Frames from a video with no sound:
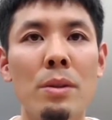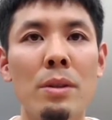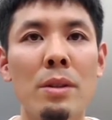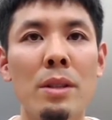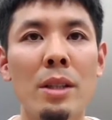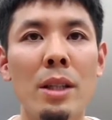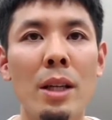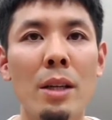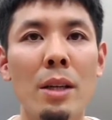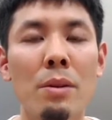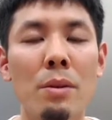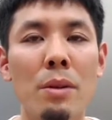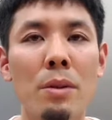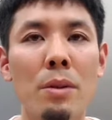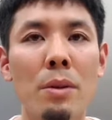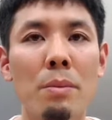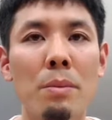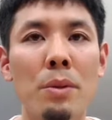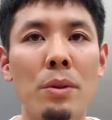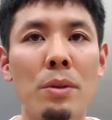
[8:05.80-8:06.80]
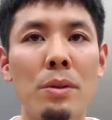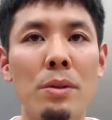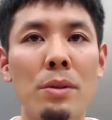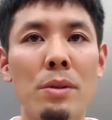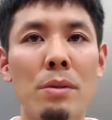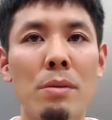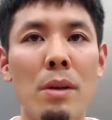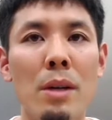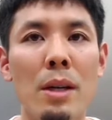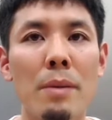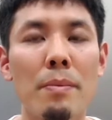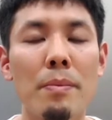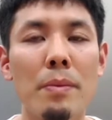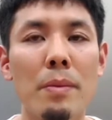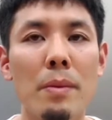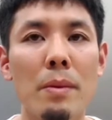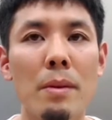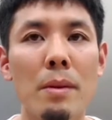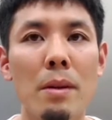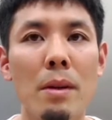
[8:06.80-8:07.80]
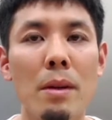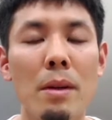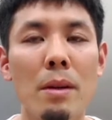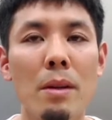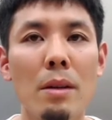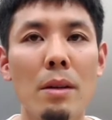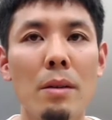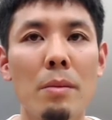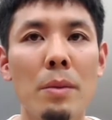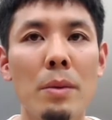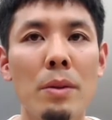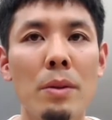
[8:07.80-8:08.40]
We assumed that the number of blocks